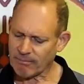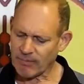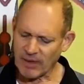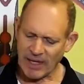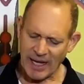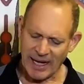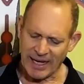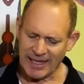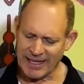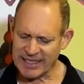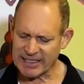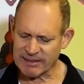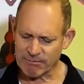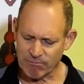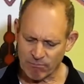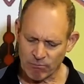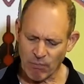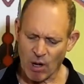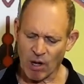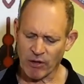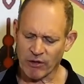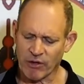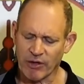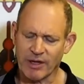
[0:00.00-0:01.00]
at least
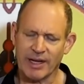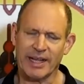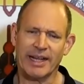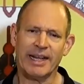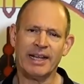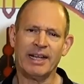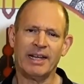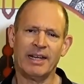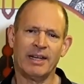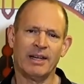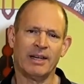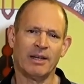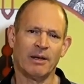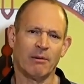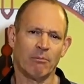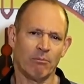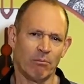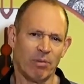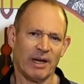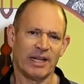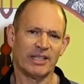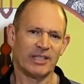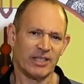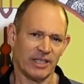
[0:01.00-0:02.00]
moderately
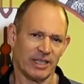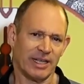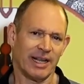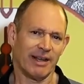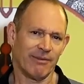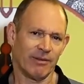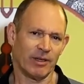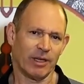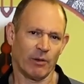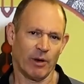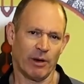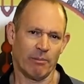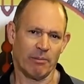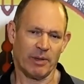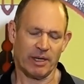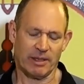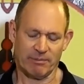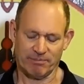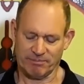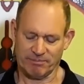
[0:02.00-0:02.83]
budget level equipment.